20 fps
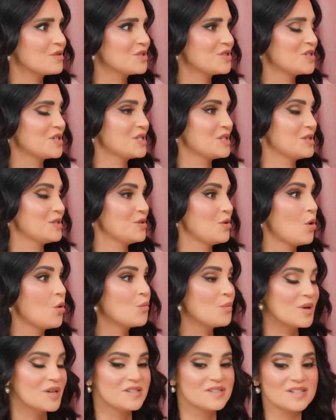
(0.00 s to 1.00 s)
was just so
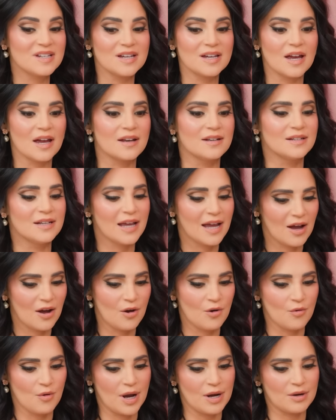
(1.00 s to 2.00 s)
busy. And
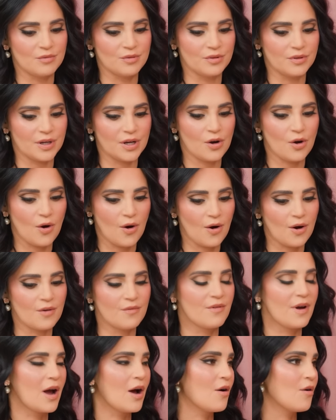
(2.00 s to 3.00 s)
now I really
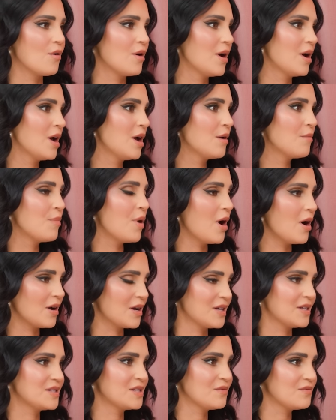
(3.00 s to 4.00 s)
carve out
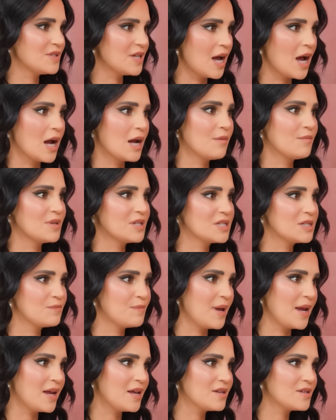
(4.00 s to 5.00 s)
pockets of time and
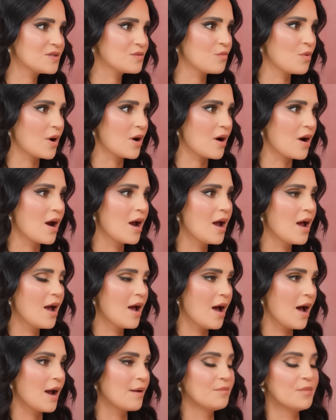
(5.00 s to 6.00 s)
space where
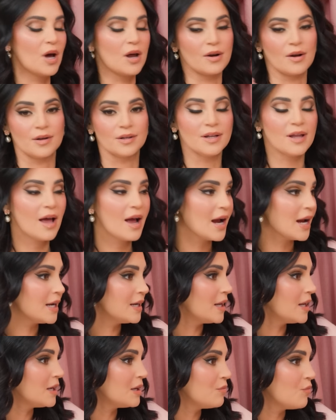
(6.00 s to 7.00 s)
I'm not
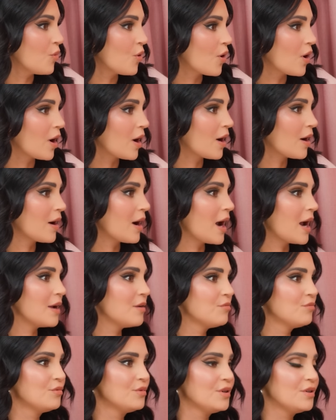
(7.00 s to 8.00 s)
online anymore. I
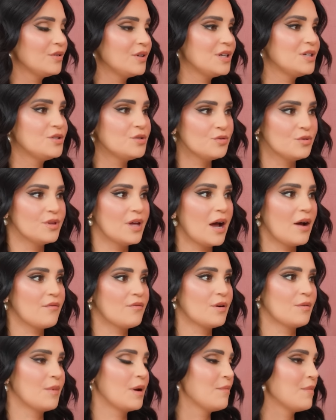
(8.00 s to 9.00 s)
really do that
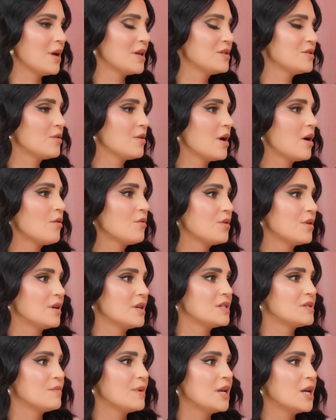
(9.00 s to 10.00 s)
for my mental health, and
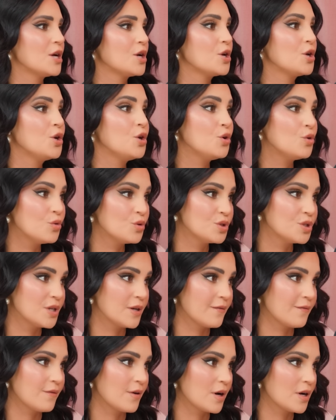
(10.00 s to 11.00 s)
it's made a huge
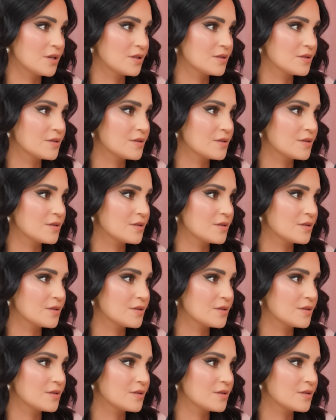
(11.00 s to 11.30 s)
difference.